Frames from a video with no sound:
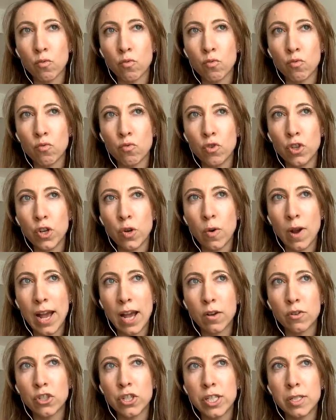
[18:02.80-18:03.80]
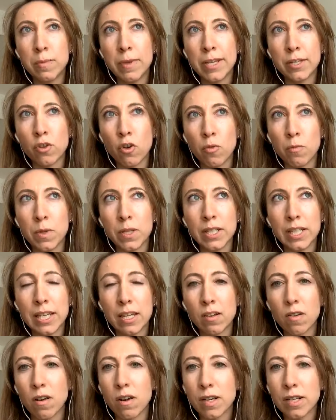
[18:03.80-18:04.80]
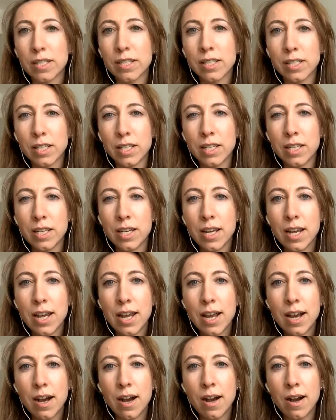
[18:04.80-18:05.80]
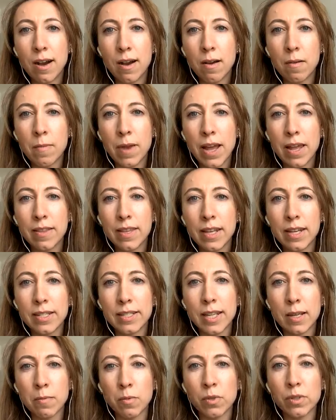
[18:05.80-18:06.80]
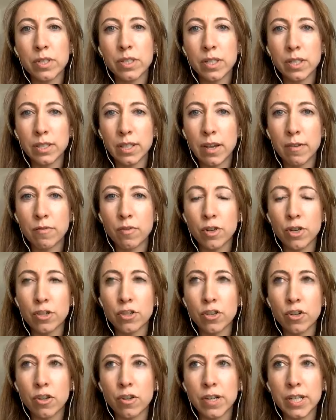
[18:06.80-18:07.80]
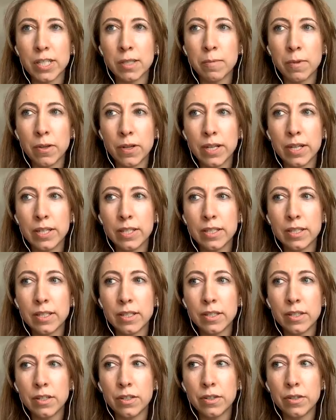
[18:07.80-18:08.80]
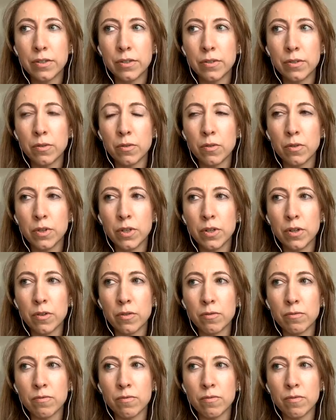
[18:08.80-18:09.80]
you know how she speaks openly and honestly um, and then is able to leverage her experience to you know